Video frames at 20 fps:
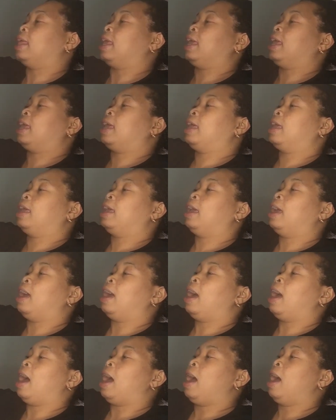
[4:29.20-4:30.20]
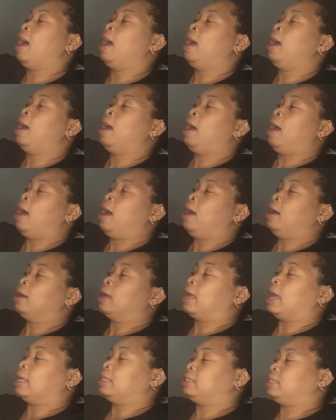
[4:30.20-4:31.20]
think
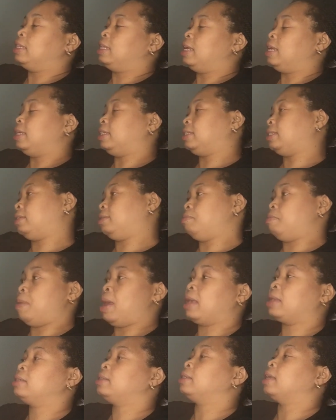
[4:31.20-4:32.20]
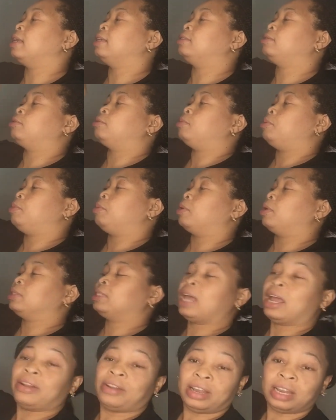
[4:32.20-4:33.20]
getting it makes sense to me
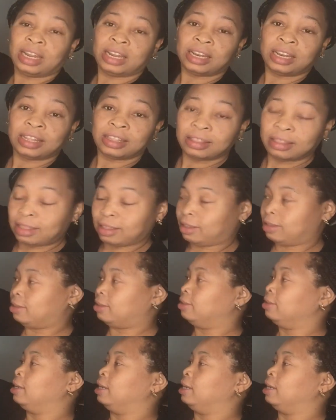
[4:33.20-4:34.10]
because I really need it.